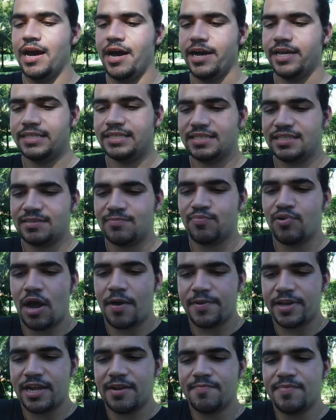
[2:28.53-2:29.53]
It's
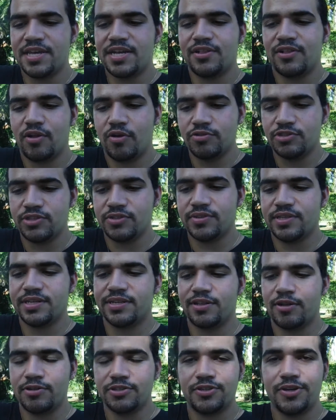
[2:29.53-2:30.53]
probably going to be closer the
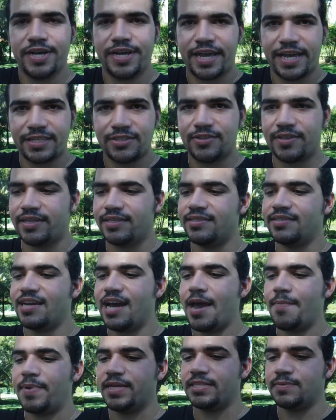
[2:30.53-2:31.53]
closer I get to the
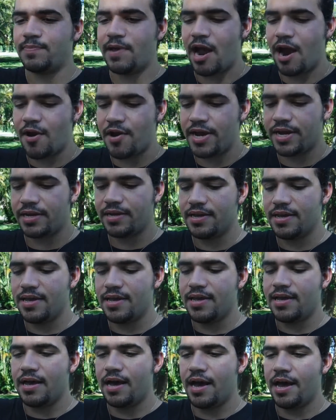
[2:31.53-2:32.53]
time expiring,
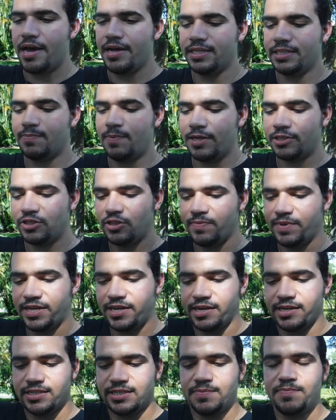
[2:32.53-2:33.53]
especially
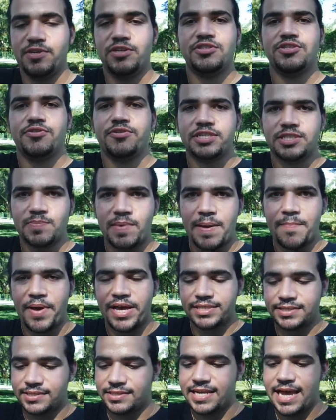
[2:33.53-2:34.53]
because Mewtwo is my
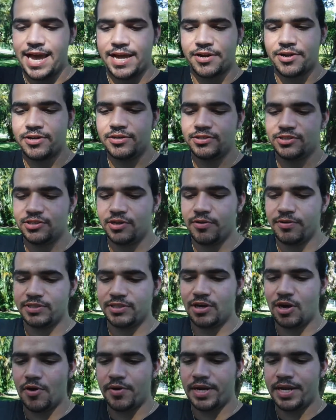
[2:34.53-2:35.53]
best attacker, so it's
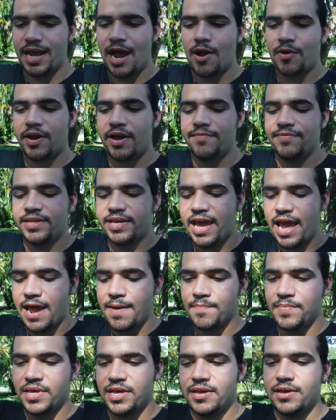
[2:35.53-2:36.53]
already out of the
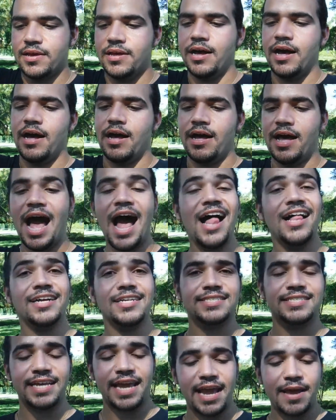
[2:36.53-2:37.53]
game.
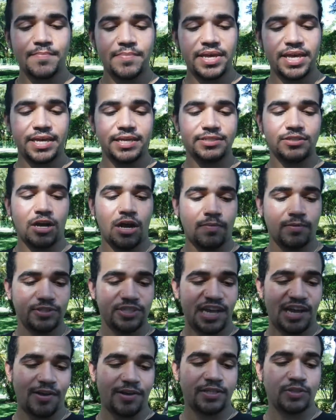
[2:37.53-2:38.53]
Alakazam is almost
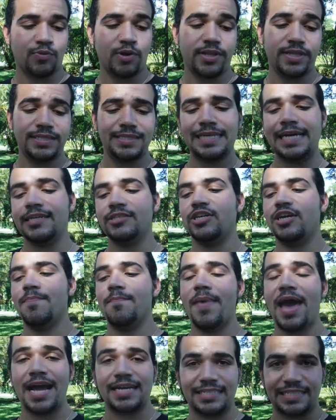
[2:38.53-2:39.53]
out as well. This is actually a
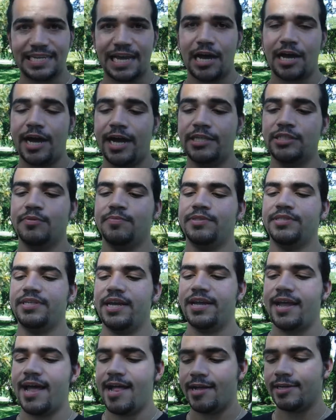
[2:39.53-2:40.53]
maxed out
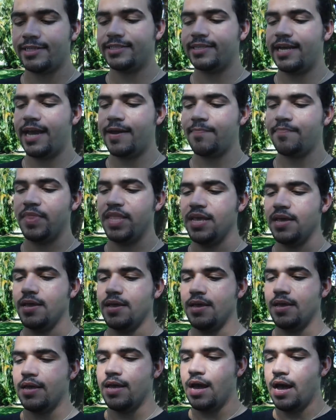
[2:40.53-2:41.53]
100% Alakazam.
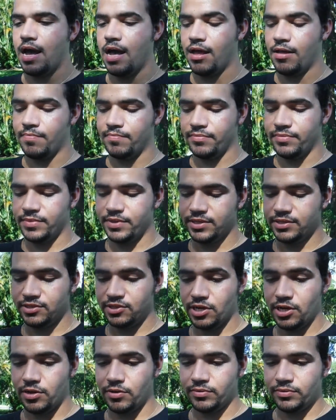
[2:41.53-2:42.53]
So